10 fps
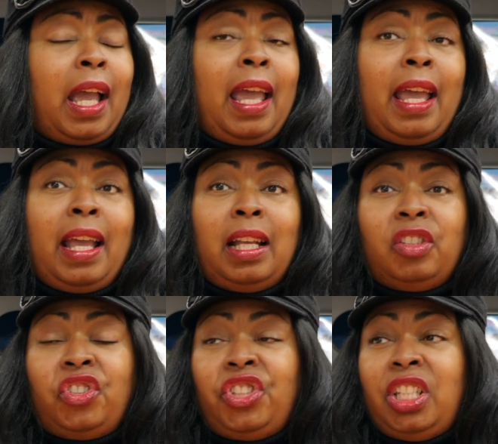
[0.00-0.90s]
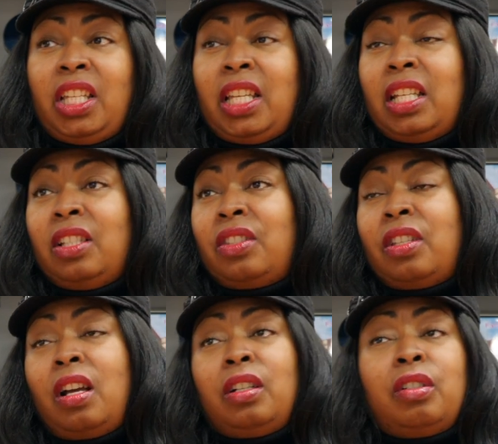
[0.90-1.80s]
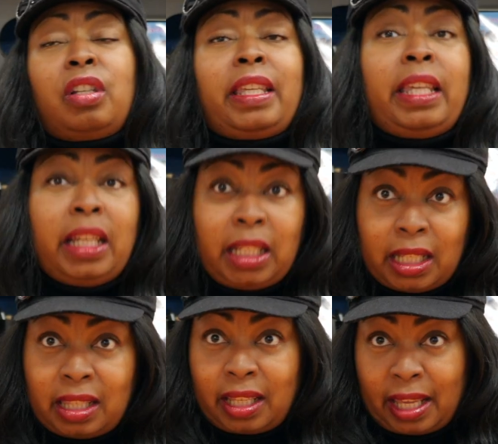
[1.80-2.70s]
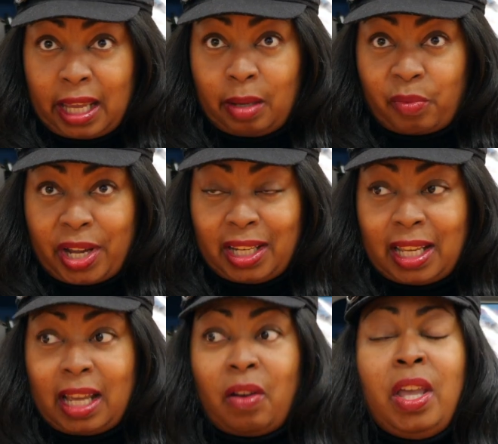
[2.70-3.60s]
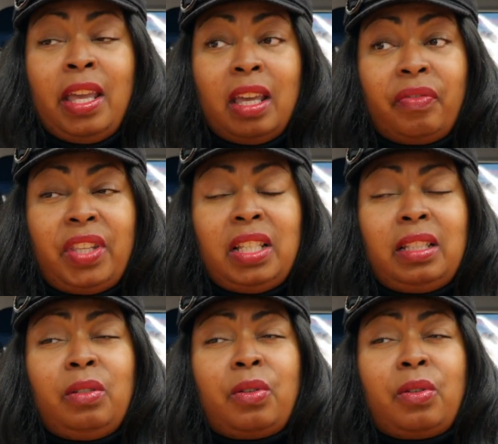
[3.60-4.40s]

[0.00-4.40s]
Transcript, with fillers: and she is killing the game right now. If these little